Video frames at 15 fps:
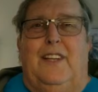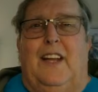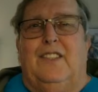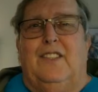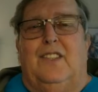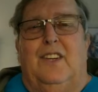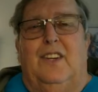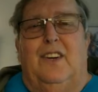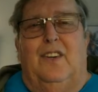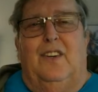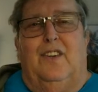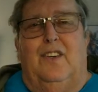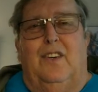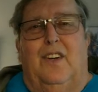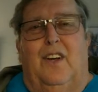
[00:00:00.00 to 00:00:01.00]
that that's going
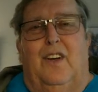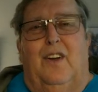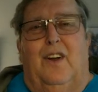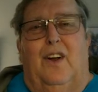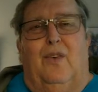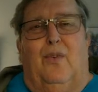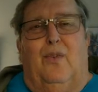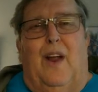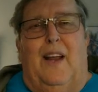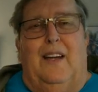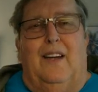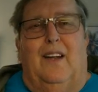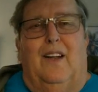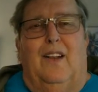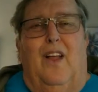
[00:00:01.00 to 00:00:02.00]
to
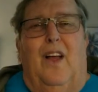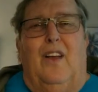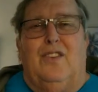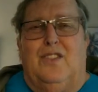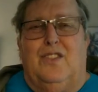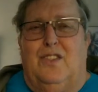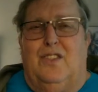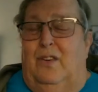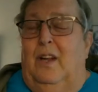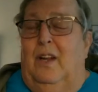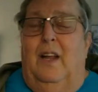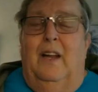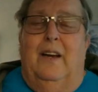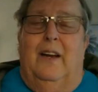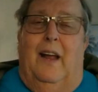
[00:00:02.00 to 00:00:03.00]
rate a lawsuit.
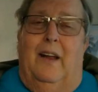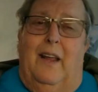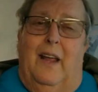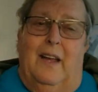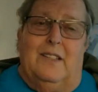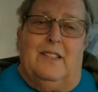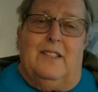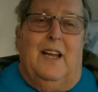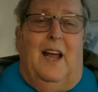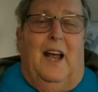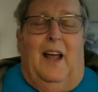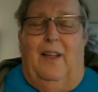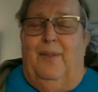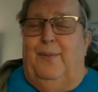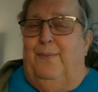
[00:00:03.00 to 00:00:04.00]
Now, yes,
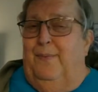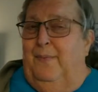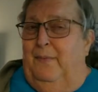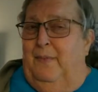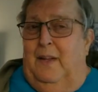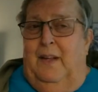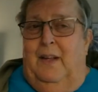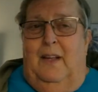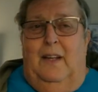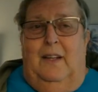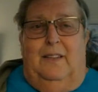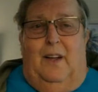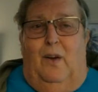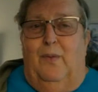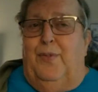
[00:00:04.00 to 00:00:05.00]
I
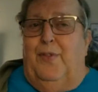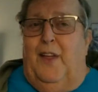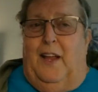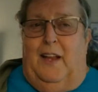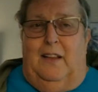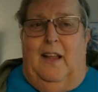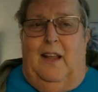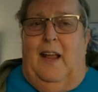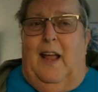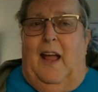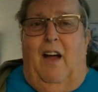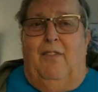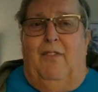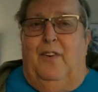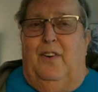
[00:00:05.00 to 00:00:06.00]
don't think they
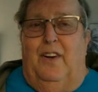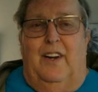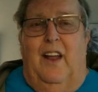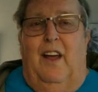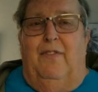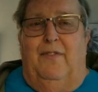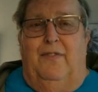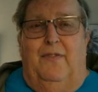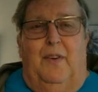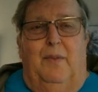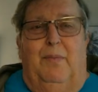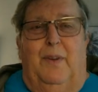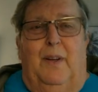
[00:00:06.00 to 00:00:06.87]
offered enough,